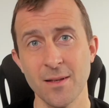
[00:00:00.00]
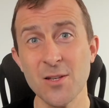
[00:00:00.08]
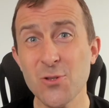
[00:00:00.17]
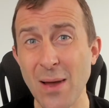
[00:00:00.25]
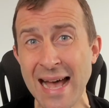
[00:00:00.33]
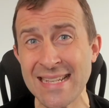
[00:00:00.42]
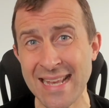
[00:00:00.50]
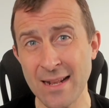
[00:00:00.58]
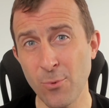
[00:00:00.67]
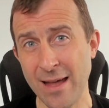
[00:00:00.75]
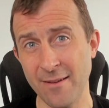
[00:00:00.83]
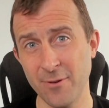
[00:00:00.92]
So as
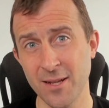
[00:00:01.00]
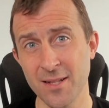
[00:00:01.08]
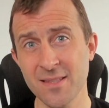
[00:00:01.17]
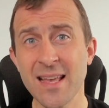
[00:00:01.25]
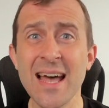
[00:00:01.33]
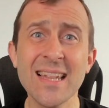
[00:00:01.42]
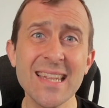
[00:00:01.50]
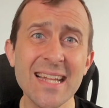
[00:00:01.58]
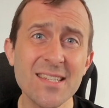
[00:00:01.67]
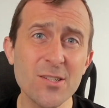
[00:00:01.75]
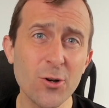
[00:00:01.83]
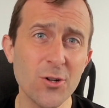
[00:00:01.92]
animal advocates,
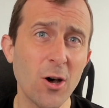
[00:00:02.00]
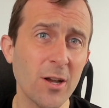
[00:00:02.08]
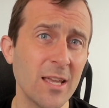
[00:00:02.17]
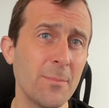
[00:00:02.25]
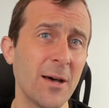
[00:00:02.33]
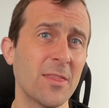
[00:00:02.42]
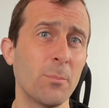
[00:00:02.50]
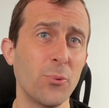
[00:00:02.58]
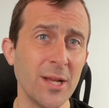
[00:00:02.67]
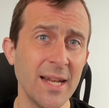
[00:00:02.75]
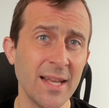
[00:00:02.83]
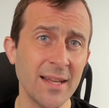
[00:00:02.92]
let's start talking about the
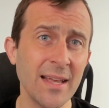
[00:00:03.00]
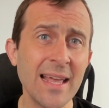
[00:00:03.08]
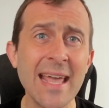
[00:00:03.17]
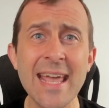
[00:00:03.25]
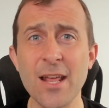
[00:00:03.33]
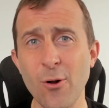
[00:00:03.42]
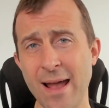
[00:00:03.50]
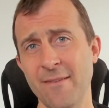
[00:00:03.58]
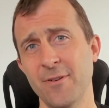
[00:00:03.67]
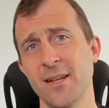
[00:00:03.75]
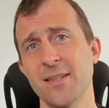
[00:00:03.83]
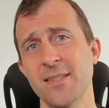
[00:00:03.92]
breeding in our
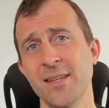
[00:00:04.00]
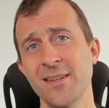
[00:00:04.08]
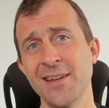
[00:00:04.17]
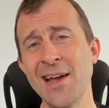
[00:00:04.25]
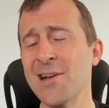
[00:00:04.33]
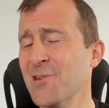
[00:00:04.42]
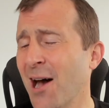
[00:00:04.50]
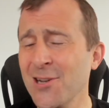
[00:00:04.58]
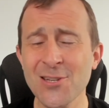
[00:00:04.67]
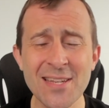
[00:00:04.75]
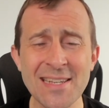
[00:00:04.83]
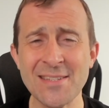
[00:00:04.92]
advocacy, not
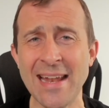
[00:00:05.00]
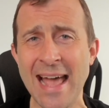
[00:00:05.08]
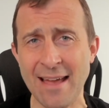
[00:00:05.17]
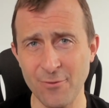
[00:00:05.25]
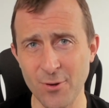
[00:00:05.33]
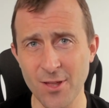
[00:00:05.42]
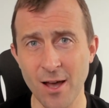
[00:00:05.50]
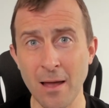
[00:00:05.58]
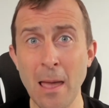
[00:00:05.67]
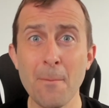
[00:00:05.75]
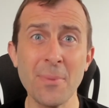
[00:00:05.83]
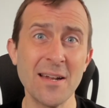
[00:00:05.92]
just as an afterthought,
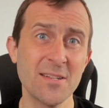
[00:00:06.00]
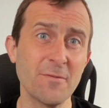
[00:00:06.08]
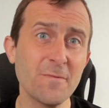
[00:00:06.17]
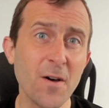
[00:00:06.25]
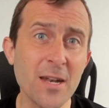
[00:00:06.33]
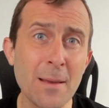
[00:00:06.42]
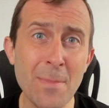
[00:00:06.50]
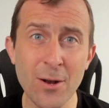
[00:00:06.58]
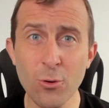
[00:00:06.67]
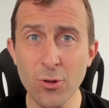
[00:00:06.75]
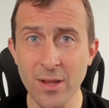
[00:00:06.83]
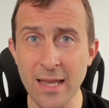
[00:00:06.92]
but as a
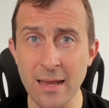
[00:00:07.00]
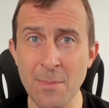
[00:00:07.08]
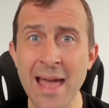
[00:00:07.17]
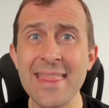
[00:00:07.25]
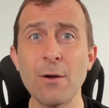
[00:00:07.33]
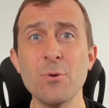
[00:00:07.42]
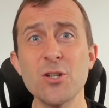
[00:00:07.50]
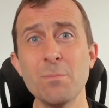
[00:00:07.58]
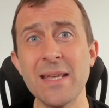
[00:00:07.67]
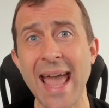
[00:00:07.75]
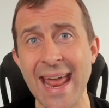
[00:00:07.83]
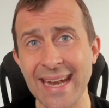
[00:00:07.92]
fundamental claim that we should
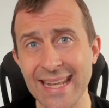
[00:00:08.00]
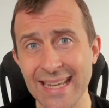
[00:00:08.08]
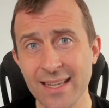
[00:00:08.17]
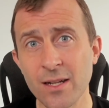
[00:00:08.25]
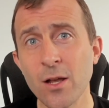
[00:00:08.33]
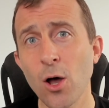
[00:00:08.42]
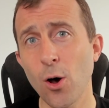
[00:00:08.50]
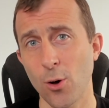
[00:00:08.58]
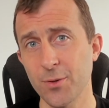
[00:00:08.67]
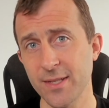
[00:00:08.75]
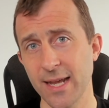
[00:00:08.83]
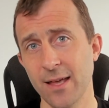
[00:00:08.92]
be ending it
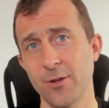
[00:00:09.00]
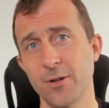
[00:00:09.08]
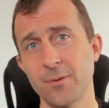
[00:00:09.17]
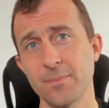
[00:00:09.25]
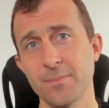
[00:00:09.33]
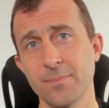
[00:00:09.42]
altogether.